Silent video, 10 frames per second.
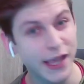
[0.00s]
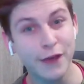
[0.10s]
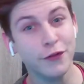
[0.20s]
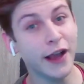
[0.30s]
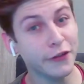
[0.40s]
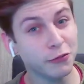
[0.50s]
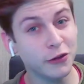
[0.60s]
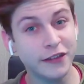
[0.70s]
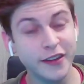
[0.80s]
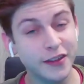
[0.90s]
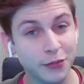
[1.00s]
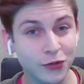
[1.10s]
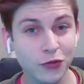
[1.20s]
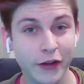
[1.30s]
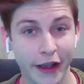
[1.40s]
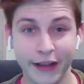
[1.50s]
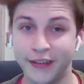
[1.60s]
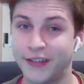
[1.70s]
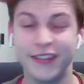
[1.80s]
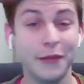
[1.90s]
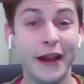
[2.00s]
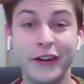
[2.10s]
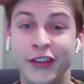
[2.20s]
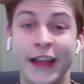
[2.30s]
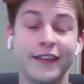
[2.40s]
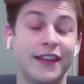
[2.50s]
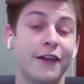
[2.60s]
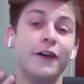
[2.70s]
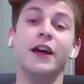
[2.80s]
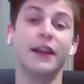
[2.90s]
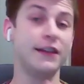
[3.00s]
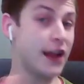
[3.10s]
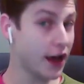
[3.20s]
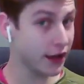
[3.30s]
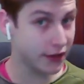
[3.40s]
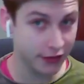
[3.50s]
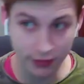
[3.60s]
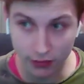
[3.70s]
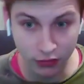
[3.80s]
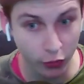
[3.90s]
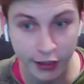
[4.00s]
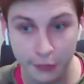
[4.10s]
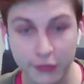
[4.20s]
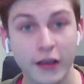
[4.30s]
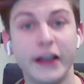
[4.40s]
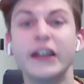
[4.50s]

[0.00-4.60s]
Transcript: If you guys want to see some 2Ks, just some entertaining stuff, not no tips